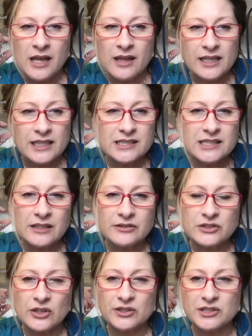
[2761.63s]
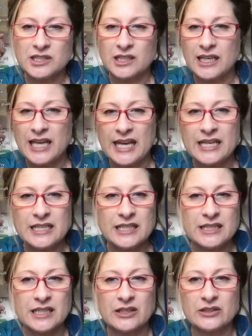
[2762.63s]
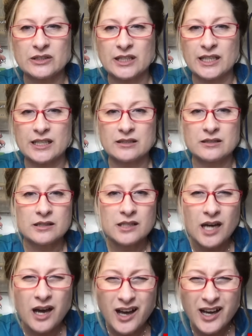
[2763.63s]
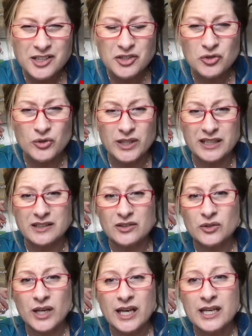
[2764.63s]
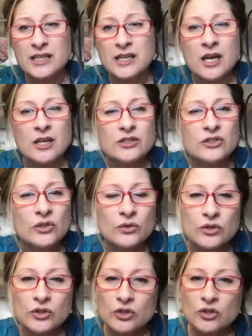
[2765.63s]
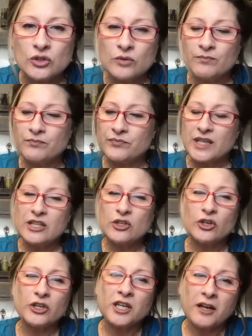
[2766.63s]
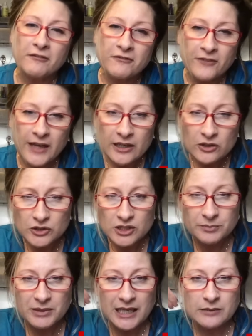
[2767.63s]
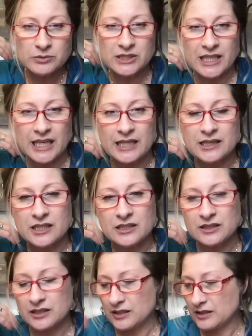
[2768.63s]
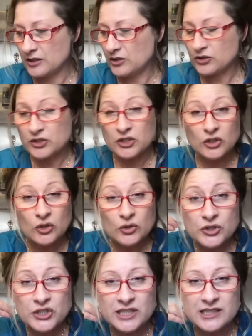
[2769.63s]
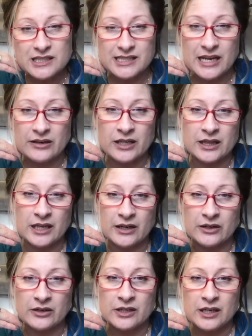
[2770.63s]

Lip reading: that stuff starts to cake in there like concrete, okay? So you're going to fail to be able to get your solutions down in there